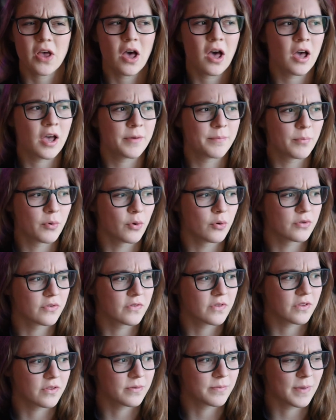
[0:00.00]
I bought
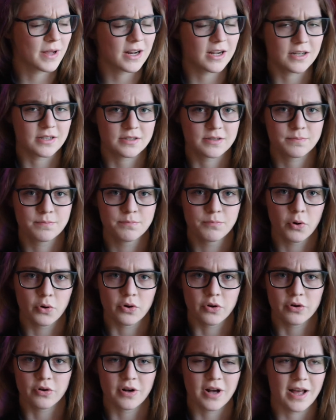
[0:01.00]
since my last book
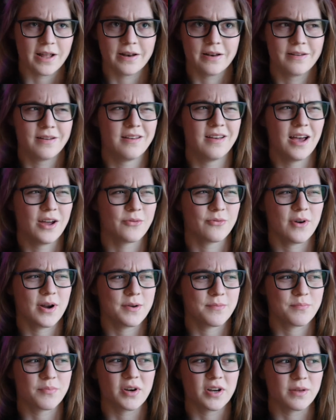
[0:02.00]
haul and I
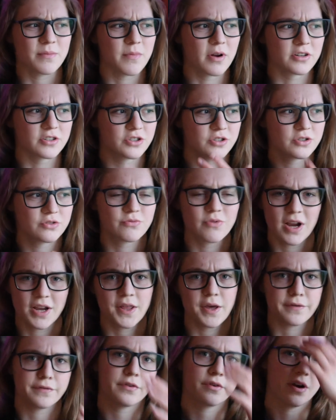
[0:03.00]
read pretty much right
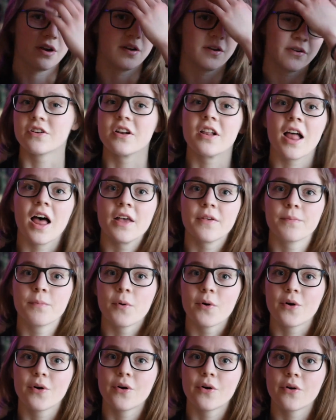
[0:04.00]
after the last
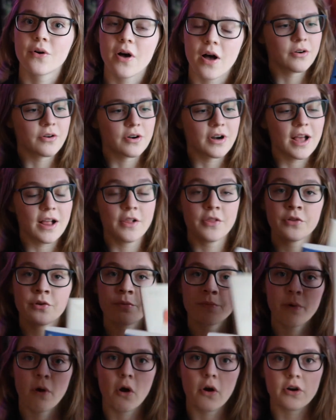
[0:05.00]
book haul are
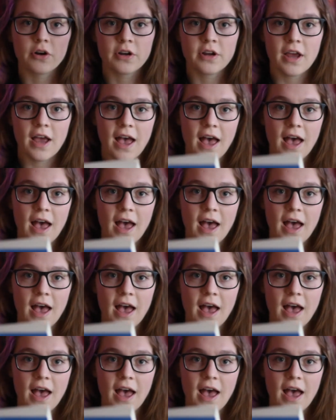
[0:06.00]
Elmore Park